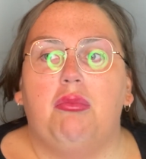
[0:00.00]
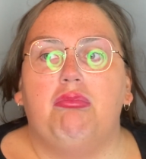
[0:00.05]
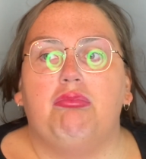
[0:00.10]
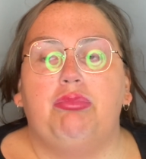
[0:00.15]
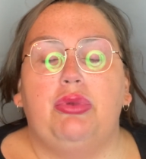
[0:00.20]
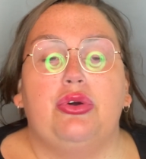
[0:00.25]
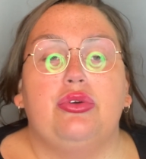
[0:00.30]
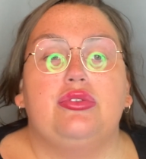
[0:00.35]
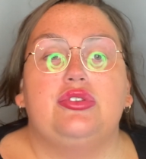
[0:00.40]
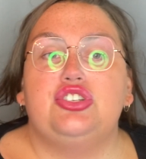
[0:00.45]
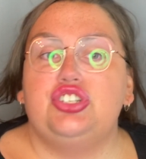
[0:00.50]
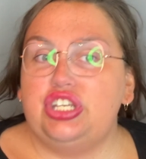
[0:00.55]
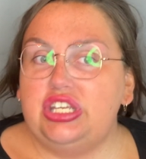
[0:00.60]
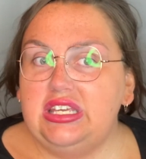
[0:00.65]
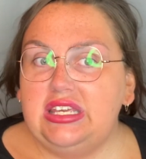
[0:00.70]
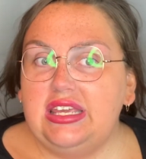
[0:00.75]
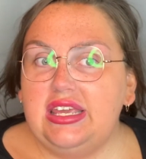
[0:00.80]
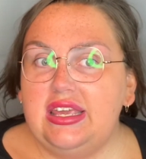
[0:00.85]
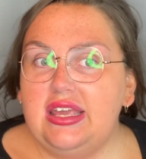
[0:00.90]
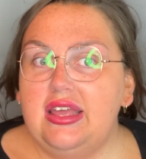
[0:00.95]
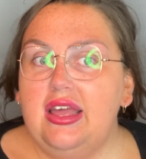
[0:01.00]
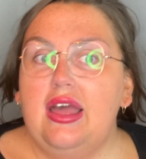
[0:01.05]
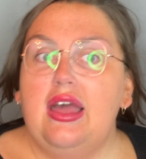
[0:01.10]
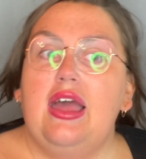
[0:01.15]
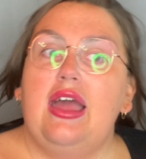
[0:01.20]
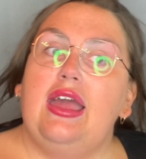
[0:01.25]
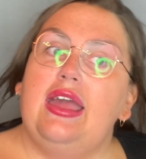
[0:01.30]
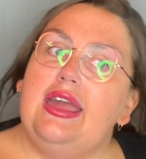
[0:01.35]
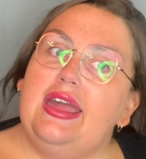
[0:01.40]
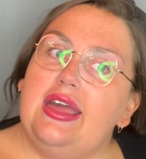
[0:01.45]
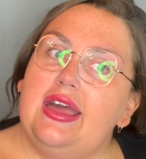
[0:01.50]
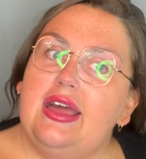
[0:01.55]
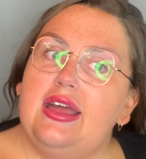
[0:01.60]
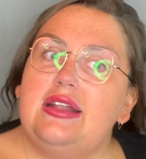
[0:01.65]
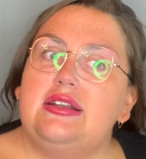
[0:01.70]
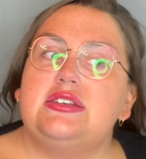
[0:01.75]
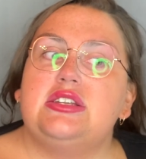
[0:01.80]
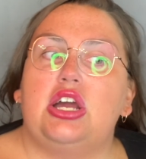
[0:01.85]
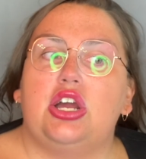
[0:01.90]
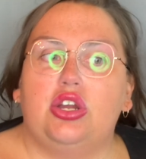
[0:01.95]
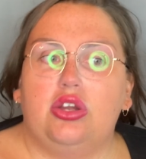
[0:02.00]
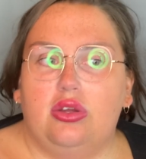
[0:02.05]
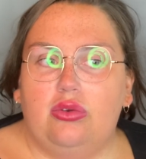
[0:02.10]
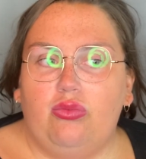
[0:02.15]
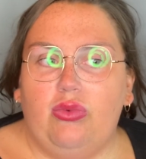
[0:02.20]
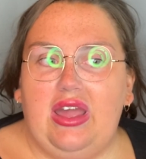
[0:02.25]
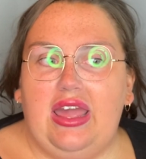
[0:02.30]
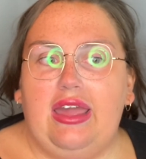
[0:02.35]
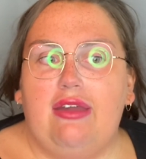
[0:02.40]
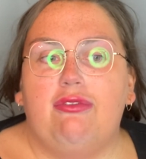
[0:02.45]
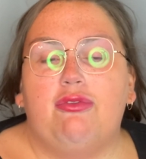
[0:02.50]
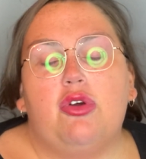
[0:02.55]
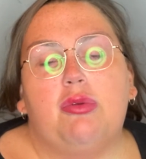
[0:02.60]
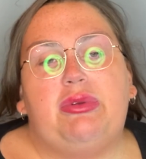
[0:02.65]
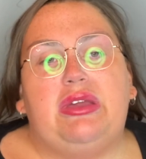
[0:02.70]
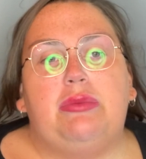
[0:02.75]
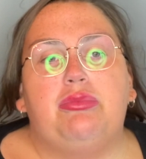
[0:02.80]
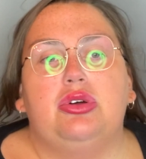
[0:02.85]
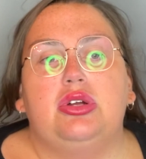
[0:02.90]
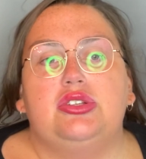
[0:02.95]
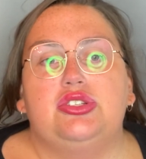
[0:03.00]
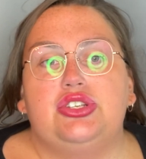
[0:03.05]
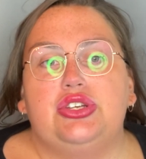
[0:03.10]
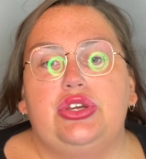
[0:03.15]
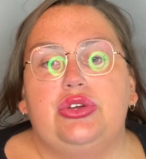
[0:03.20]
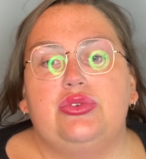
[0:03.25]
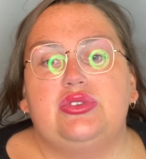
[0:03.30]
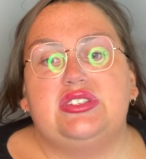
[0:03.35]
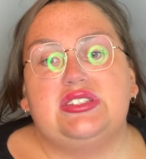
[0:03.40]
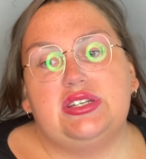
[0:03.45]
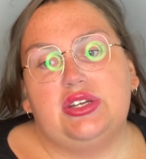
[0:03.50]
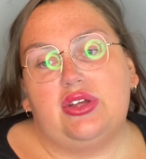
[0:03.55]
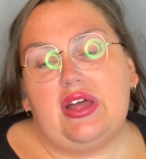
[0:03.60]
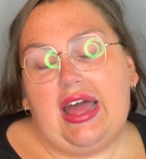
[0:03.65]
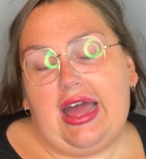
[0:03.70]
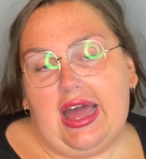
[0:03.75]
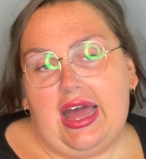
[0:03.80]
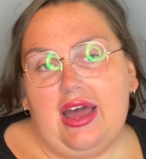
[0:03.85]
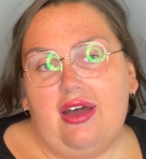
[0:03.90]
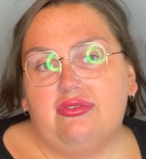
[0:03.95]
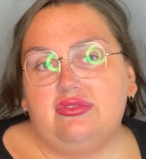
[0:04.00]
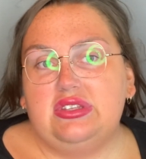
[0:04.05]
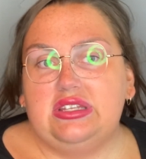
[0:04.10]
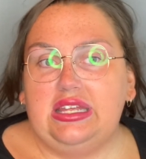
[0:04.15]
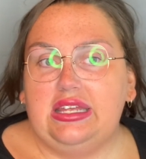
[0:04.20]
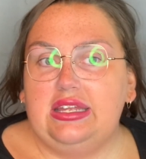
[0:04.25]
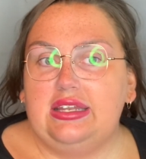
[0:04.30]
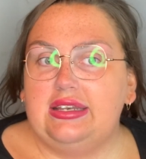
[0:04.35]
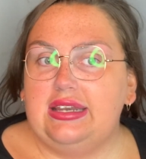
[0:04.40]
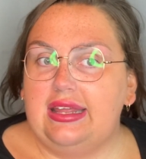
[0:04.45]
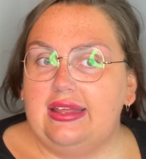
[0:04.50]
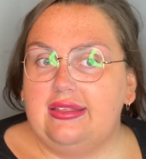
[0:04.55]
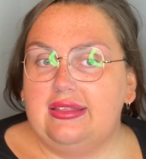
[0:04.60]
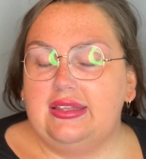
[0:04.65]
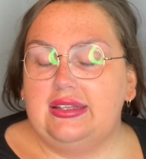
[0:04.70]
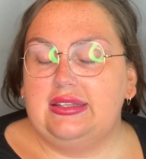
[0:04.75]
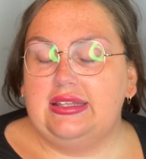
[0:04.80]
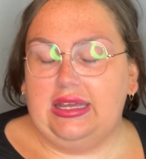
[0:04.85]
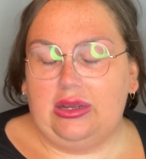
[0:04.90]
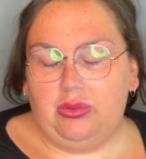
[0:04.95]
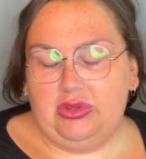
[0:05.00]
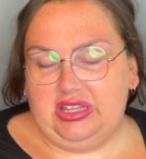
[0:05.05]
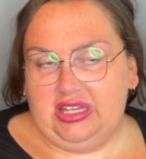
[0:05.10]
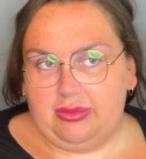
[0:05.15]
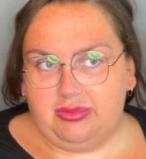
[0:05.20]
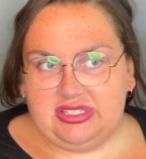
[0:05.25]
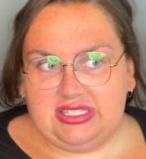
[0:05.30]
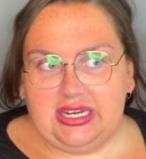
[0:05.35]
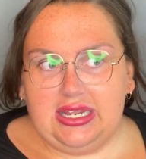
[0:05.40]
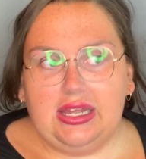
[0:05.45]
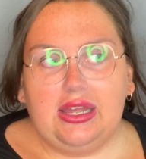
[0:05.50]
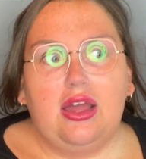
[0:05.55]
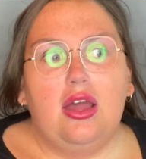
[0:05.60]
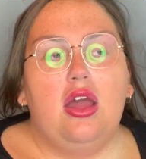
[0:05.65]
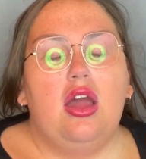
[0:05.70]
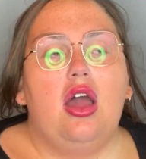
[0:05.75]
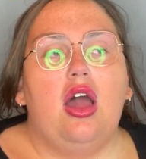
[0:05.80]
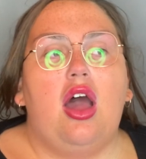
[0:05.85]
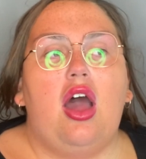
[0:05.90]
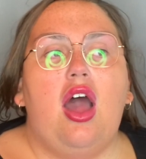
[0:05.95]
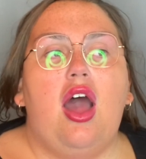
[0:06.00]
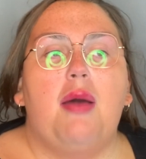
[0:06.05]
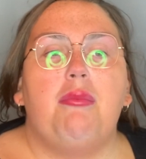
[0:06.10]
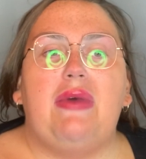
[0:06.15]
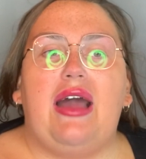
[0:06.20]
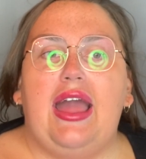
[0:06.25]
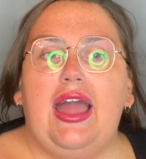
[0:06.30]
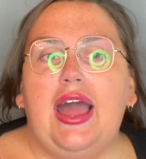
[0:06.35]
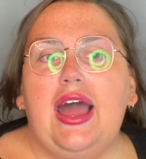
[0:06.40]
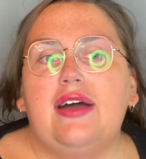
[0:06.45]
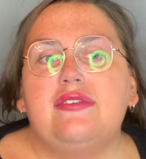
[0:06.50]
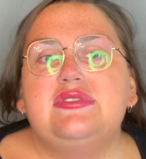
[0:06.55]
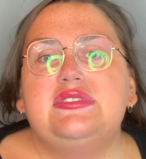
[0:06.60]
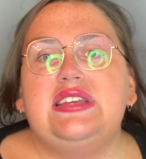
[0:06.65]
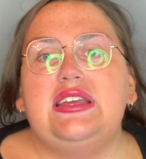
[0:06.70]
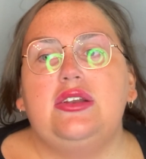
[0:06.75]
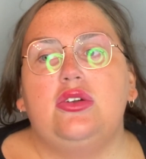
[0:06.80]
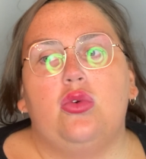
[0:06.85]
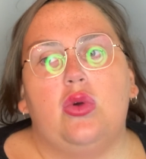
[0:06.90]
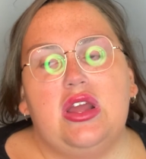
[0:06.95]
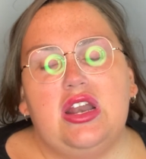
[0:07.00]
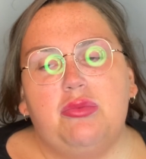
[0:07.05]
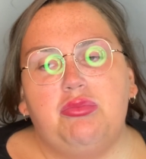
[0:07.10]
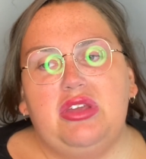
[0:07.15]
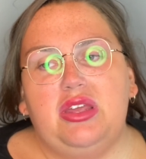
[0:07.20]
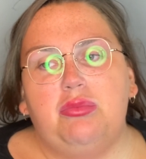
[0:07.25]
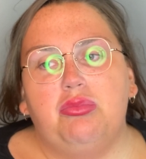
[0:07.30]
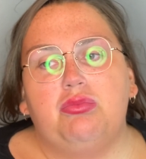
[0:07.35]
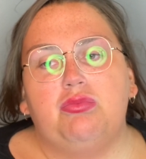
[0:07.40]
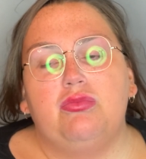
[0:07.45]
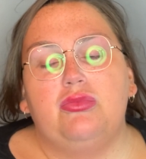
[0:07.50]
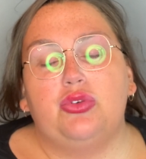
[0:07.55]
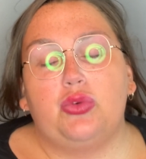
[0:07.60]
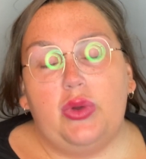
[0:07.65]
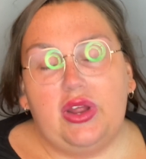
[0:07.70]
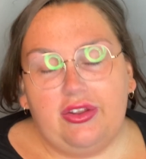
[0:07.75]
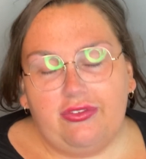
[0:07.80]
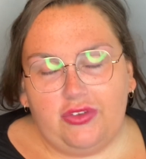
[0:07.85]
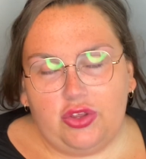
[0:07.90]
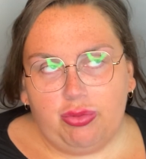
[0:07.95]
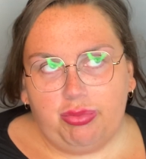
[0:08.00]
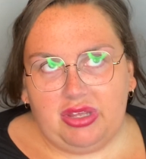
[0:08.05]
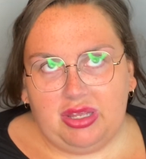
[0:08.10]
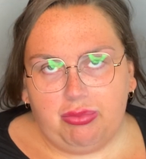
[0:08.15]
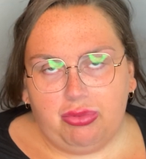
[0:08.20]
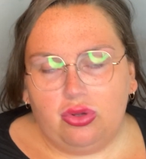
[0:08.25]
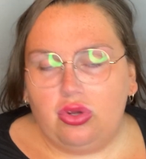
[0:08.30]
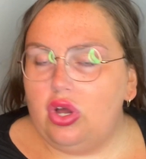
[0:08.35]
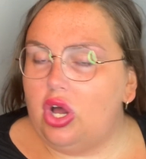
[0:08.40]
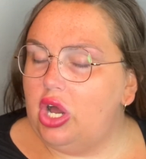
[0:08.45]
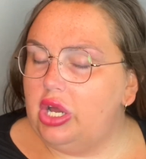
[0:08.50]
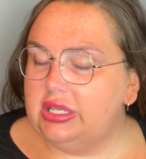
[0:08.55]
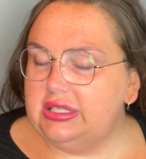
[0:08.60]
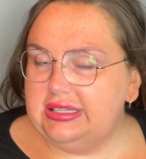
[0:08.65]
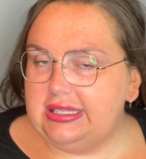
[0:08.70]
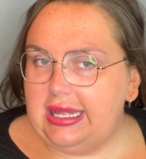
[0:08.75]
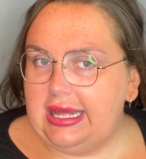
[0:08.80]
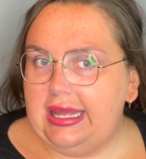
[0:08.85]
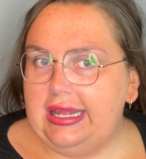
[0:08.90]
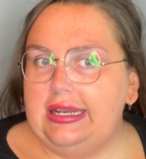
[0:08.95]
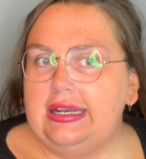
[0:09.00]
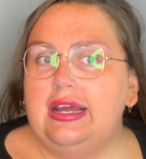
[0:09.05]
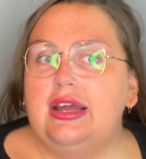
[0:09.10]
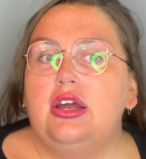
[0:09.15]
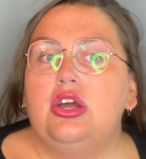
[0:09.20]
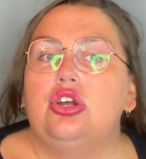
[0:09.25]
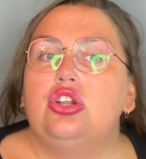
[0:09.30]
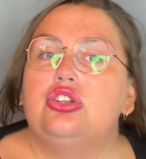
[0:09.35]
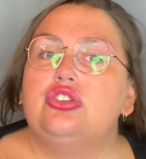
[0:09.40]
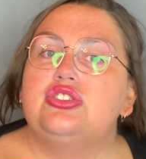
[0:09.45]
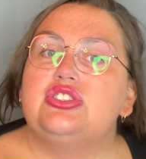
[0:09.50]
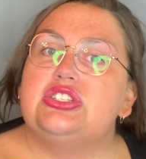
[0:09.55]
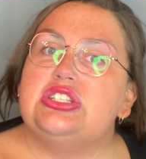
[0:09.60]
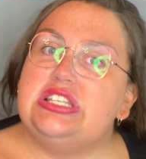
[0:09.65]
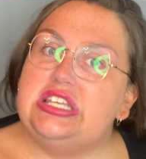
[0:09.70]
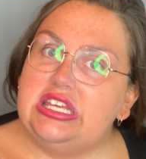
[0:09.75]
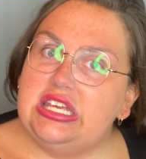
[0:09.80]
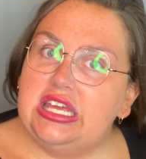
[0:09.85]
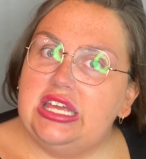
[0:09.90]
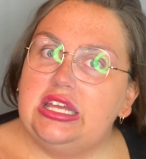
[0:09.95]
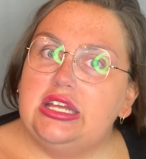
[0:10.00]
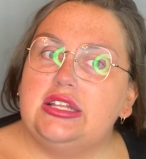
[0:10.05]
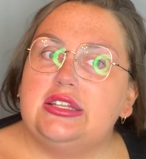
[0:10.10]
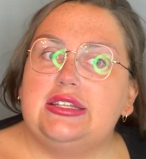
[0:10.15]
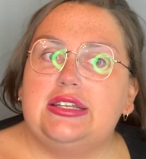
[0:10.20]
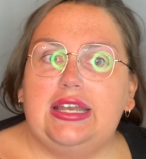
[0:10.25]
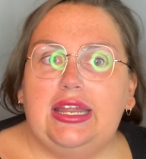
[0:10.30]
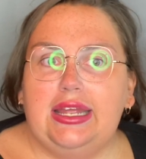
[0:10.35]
both cheeky and a good way for people to still have the Nathan liquid lipstick. I have seen quite a few people online seeking the